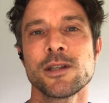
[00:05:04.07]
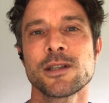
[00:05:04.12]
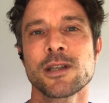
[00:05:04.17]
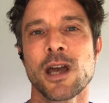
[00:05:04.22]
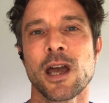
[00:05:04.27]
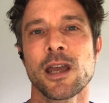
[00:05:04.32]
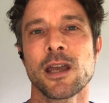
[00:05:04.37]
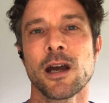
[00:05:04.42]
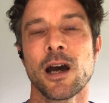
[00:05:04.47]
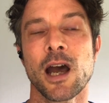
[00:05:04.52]

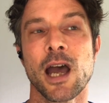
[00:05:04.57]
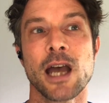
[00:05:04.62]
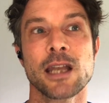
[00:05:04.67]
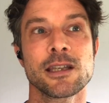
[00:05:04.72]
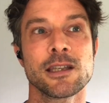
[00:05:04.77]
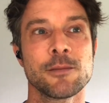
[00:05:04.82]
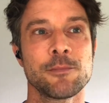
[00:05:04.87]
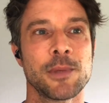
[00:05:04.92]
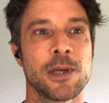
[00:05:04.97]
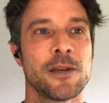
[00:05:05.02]
day I had
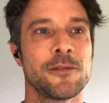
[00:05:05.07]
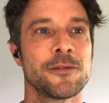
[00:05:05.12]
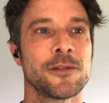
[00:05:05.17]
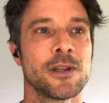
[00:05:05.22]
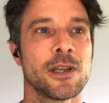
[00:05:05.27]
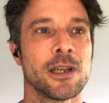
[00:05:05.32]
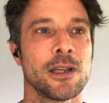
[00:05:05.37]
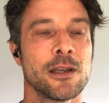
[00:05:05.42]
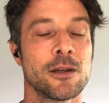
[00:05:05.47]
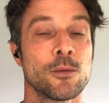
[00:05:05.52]
an
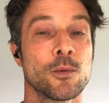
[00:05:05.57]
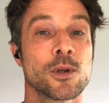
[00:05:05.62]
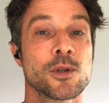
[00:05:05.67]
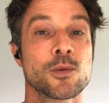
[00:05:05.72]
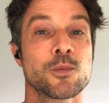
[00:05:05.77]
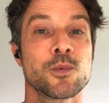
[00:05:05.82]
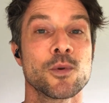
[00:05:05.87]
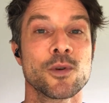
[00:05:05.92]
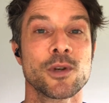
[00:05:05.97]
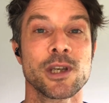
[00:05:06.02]
epiphany
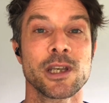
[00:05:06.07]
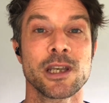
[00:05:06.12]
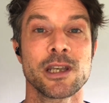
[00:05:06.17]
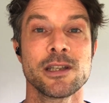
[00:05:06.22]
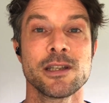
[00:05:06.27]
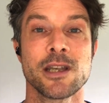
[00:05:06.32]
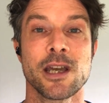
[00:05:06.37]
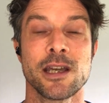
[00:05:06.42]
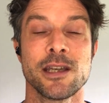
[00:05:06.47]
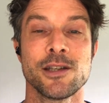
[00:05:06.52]
whilst walking
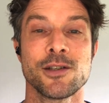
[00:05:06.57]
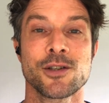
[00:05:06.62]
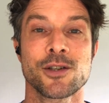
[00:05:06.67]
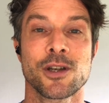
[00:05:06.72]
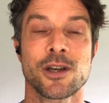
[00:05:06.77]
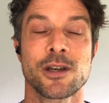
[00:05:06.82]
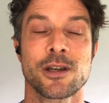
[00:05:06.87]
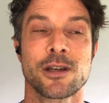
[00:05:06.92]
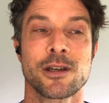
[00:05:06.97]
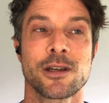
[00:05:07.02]
in
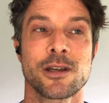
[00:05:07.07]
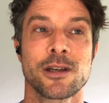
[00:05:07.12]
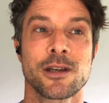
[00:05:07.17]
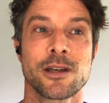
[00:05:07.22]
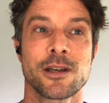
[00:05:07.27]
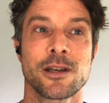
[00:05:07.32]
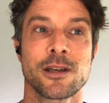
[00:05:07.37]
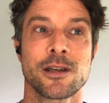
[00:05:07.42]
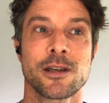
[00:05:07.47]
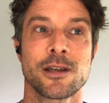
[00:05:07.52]
nature.
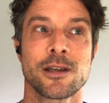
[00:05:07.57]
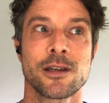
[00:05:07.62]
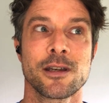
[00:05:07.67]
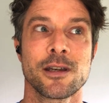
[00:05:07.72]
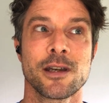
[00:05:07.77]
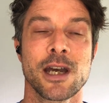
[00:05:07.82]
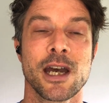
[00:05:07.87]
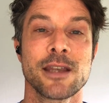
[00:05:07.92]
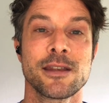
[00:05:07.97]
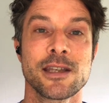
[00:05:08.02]

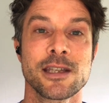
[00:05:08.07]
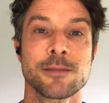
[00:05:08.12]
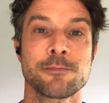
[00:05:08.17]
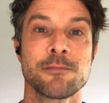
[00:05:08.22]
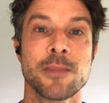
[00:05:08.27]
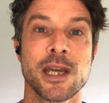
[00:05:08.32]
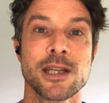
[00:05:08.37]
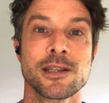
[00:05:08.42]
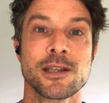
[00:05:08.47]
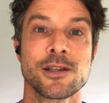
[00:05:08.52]
I had this
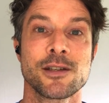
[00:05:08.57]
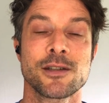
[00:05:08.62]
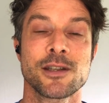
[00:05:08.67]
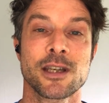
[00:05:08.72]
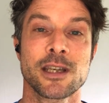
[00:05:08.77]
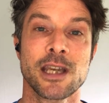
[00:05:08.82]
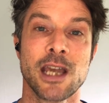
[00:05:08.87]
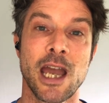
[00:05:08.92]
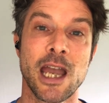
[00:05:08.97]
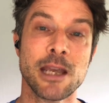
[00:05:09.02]
message
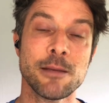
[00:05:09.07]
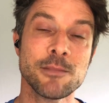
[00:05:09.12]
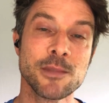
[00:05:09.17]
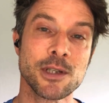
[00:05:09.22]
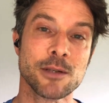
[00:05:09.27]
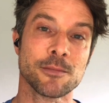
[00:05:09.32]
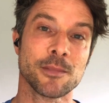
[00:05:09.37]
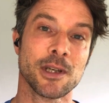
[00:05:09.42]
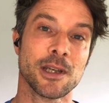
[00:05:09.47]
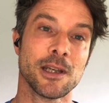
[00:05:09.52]
that came
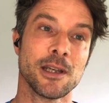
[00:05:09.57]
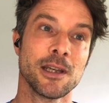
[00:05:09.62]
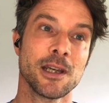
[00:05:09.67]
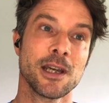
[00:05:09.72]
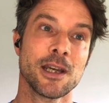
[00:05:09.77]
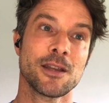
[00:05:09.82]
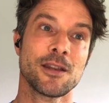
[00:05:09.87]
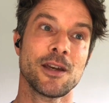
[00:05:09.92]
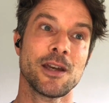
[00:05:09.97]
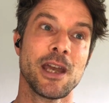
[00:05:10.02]
to me
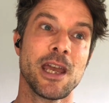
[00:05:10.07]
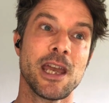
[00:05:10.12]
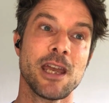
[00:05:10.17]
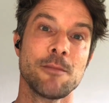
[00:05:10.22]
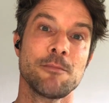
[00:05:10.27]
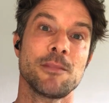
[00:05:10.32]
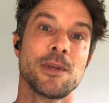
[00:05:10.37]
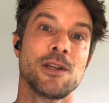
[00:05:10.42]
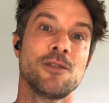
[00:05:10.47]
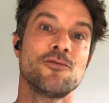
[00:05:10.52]
that
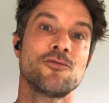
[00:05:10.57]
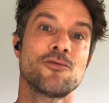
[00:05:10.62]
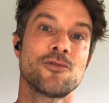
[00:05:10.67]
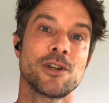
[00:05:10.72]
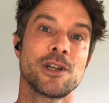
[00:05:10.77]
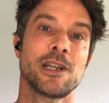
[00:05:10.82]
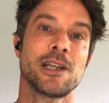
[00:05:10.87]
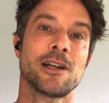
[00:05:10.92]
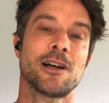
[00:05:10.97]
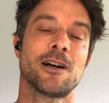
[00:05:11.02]
hit me
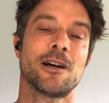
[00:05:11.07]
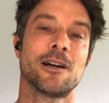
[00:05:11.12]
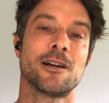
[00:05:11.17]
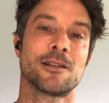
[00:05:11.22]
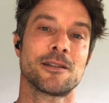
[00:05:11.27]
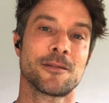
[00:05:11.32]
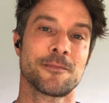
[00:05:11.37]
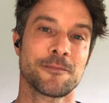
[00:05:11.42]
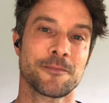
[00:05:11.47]
really hard.